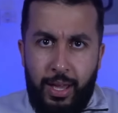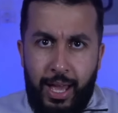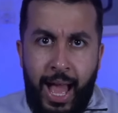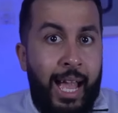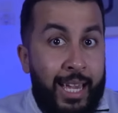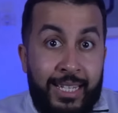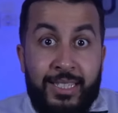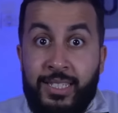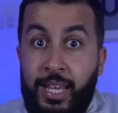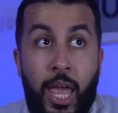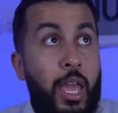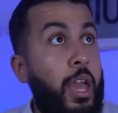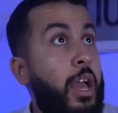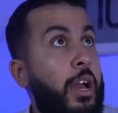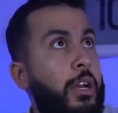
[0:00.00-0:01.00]
I can
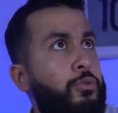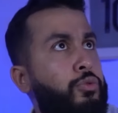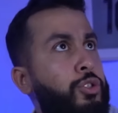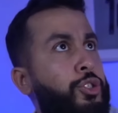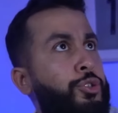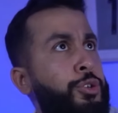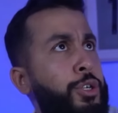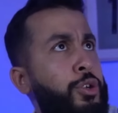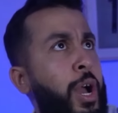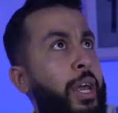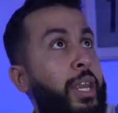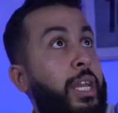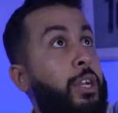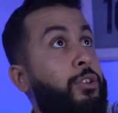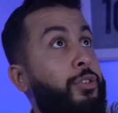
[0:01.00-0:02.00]
say Rodrigo had
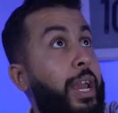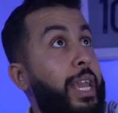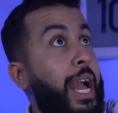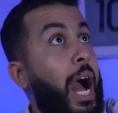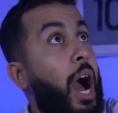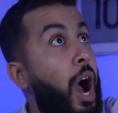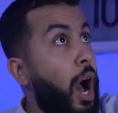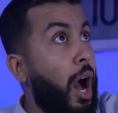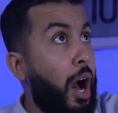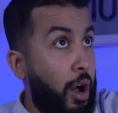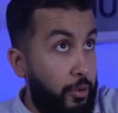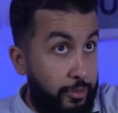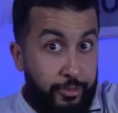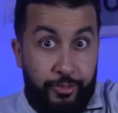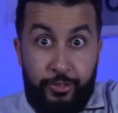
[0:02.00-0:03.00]
a great
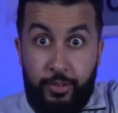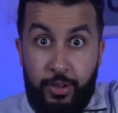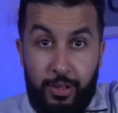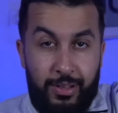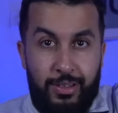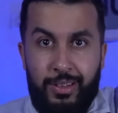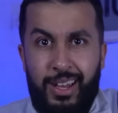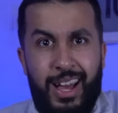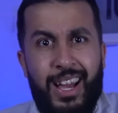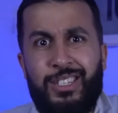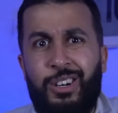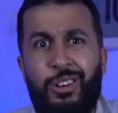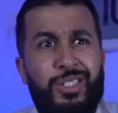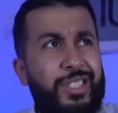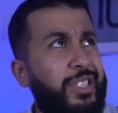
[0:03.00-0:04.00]
half. I
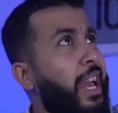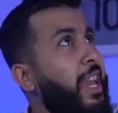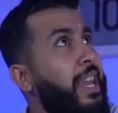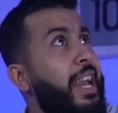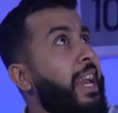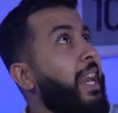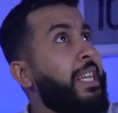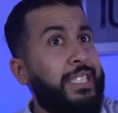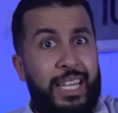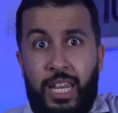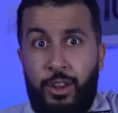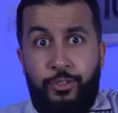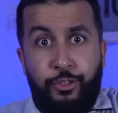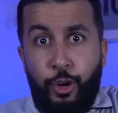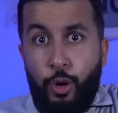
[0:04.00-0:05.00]
can't say he's had
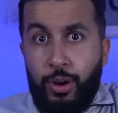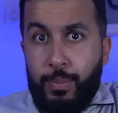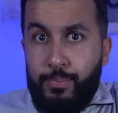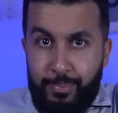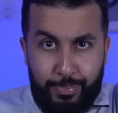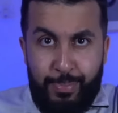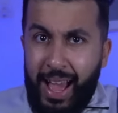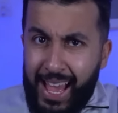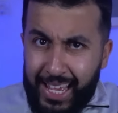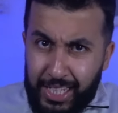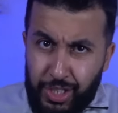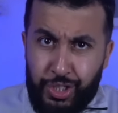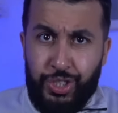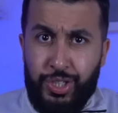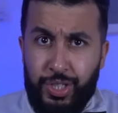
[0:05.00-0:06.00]
a full
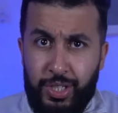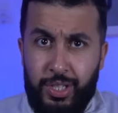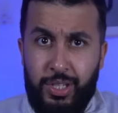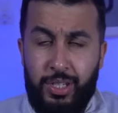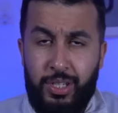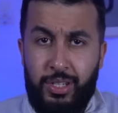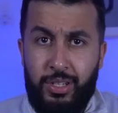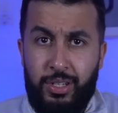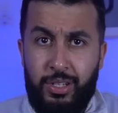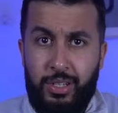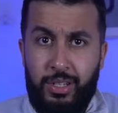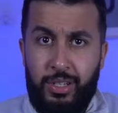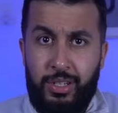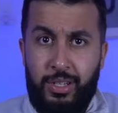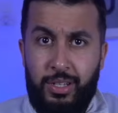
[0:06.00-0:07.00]
match.
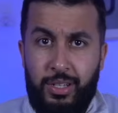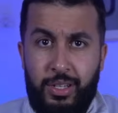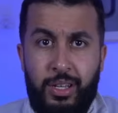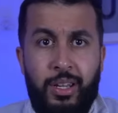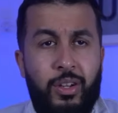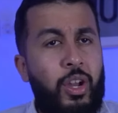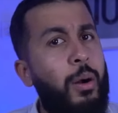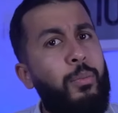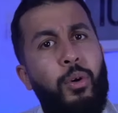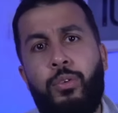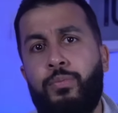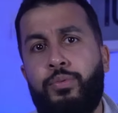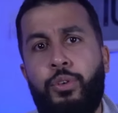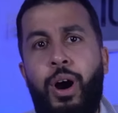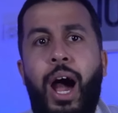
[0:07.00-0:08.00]
Come on,
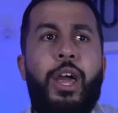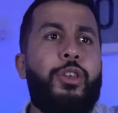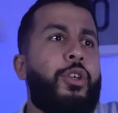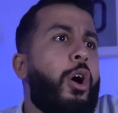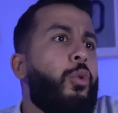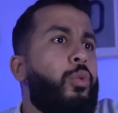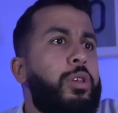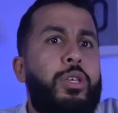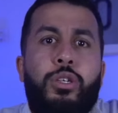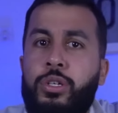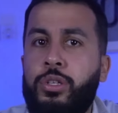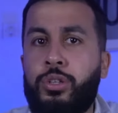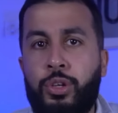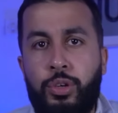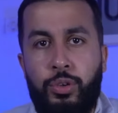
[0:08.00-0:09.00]
bro. I know what you
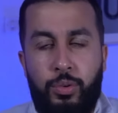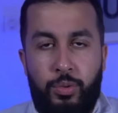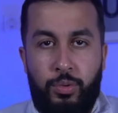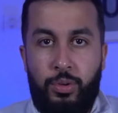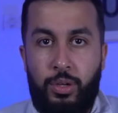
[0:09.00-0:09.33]
can do.